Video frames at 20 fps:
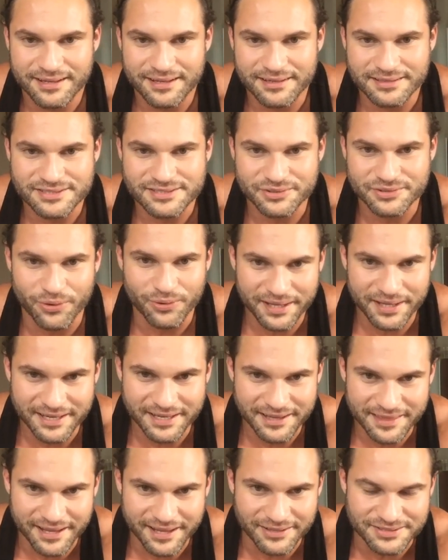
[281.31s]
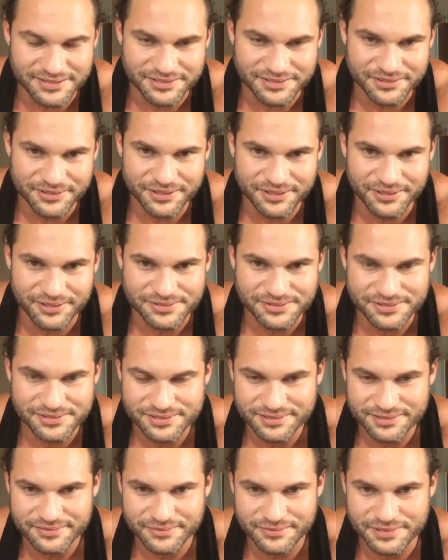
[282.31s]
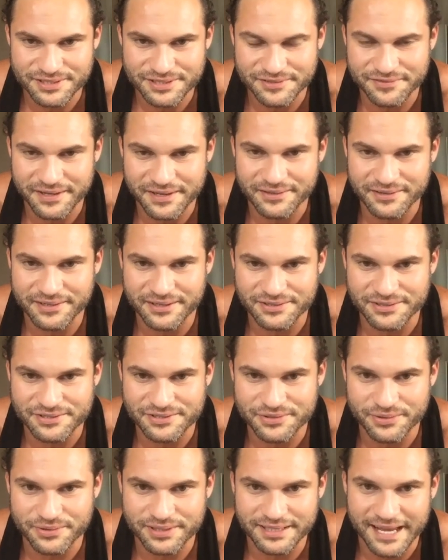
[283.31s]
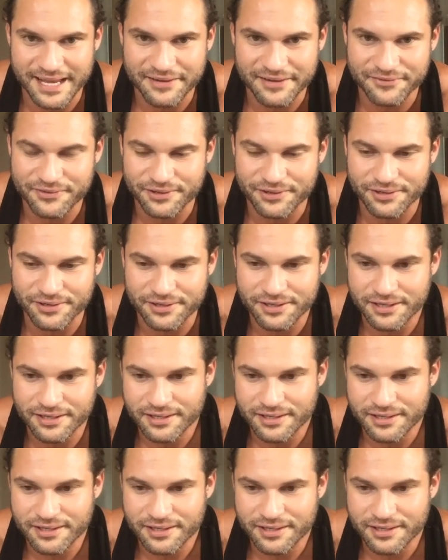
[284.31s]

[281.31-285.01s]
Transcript: stole 80,000 euros, which I found out shortly after.